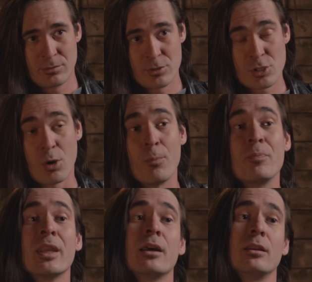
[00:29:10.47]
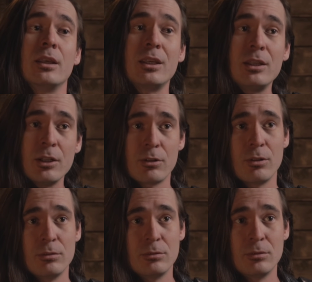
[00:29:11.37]
So the
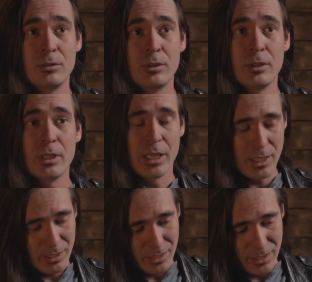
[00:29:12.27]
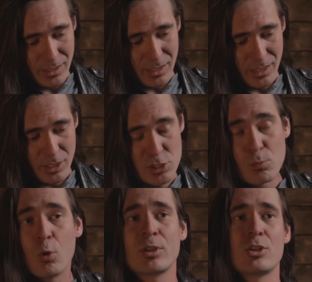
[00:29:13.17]
hero is
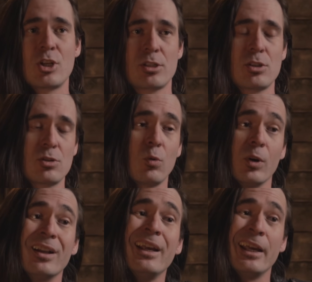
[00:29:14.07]
more than just a sword.